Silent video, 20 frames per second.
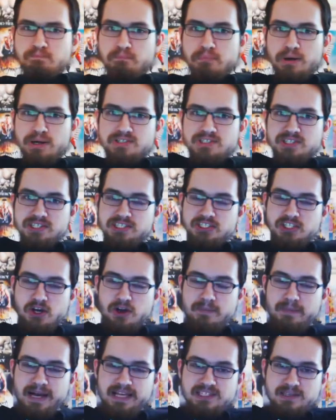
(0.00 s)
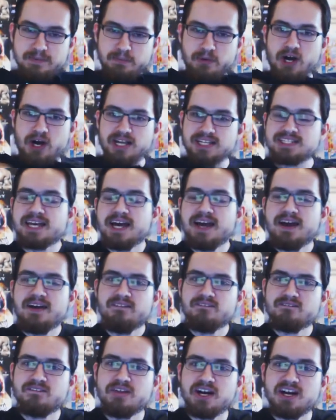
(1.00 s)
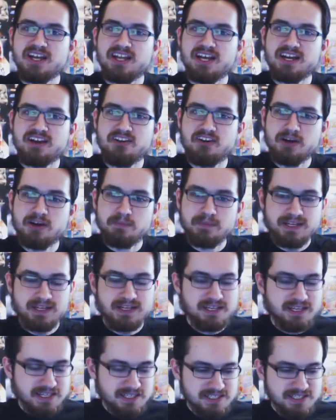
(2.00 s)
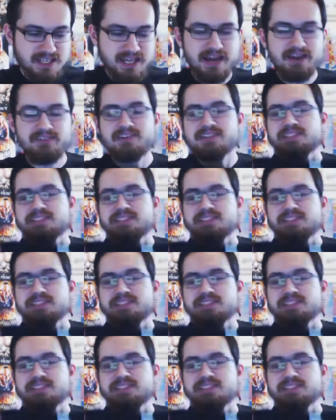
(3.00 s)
Personally showing my support for that group. So that